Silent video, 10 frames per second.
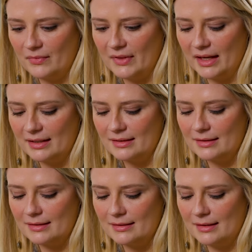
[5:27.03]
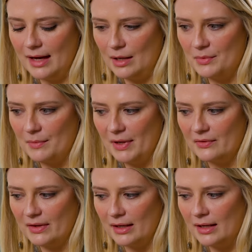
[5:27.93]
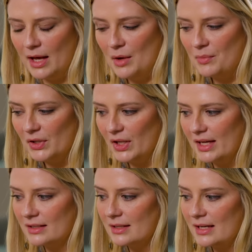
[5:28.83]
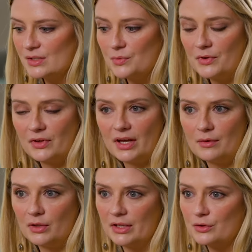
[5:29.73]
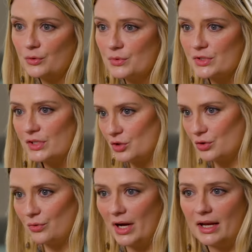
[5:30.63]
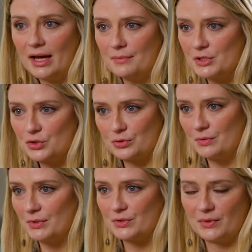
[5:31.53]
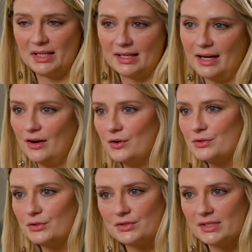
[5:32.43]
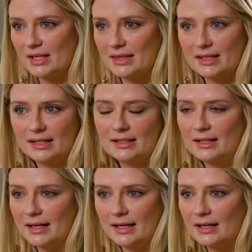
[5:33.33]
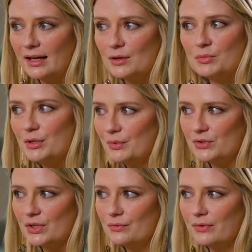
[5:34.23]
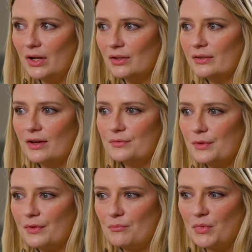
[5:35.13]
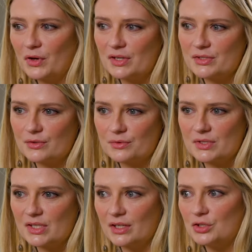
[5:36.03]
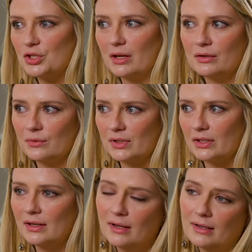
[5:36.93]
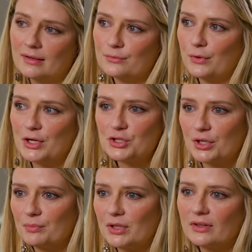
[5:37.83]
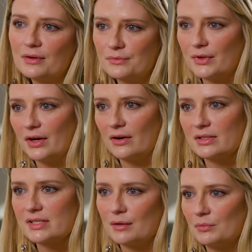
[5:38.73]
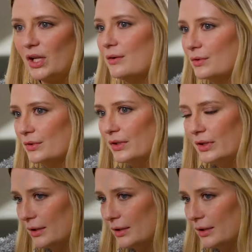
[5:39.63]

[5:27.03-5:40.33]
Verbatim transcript: like happy about that. But like that's where the there was such great chemistry between the characters, and I think like people did fall in love with them because there was like genuine friendship and love there on some level, you